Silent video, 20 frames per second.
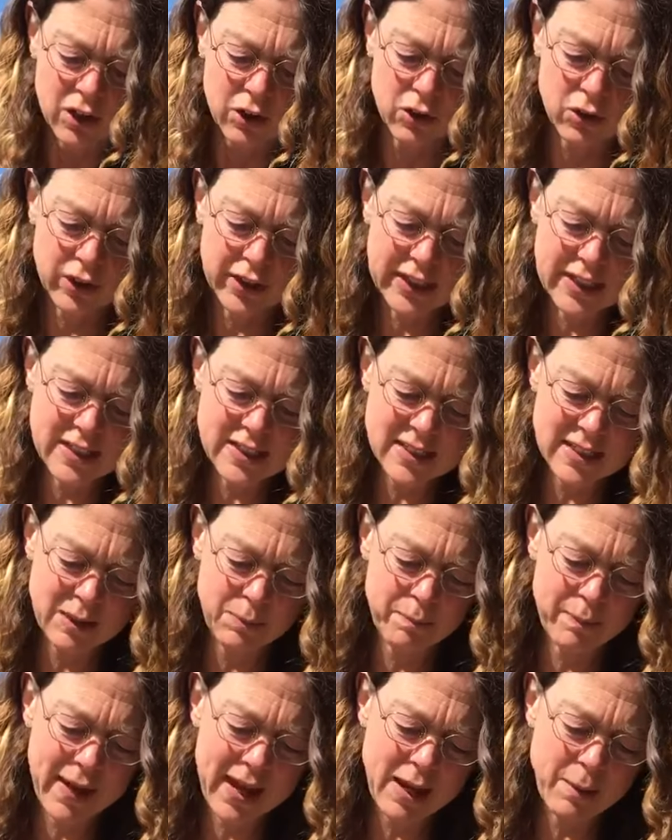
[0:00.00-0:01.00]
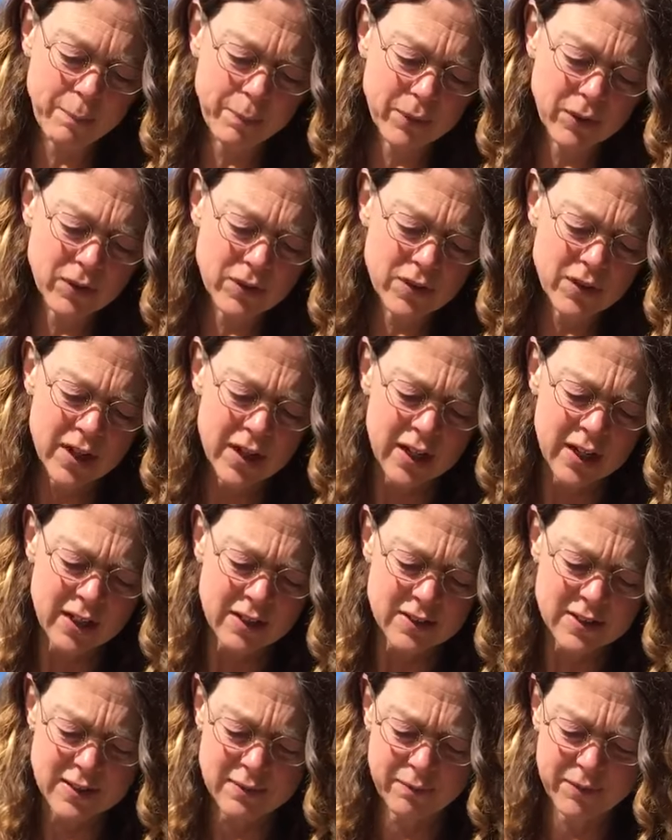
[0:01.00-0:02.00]
greasy paper
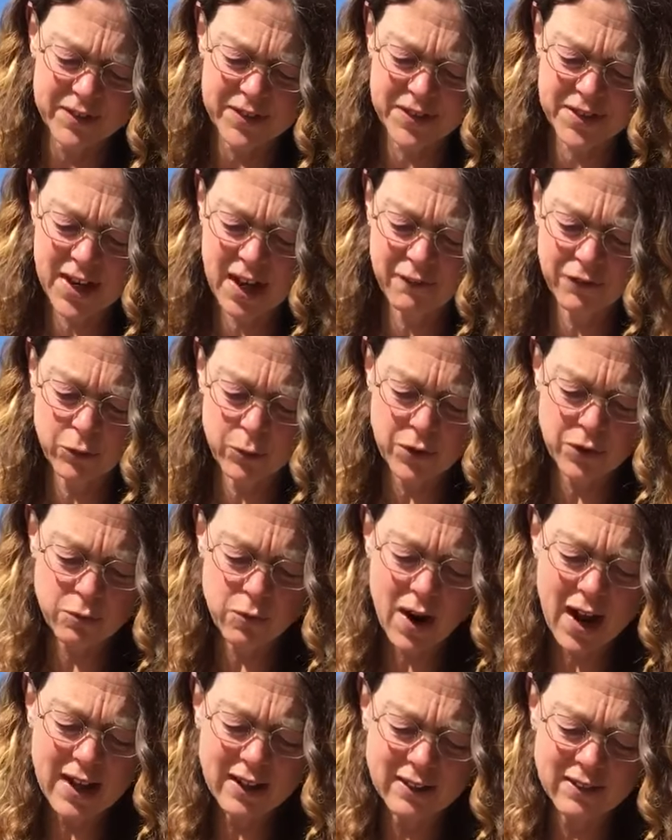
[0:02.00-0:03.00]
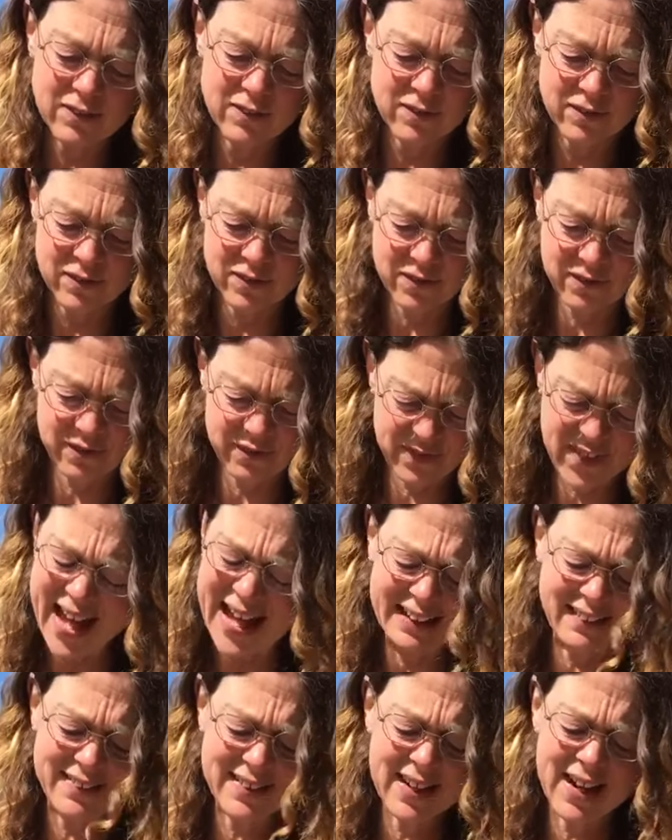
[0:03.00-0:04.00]
stuffed with rotten—"
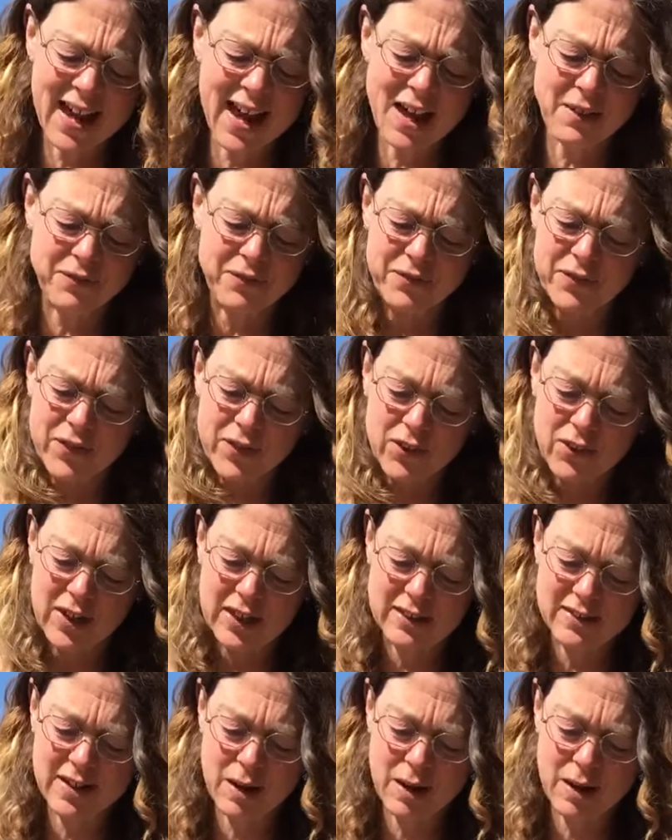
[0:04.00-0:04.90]
"That's enough!" cried